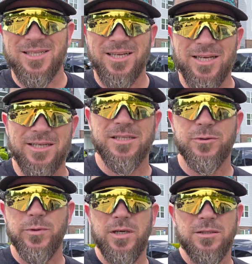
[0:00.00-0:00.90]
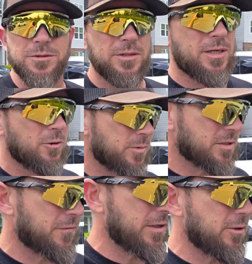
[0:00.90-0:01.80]
NX300. I hope this
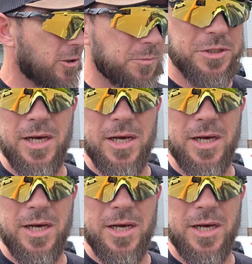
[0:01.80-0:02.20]
video helped you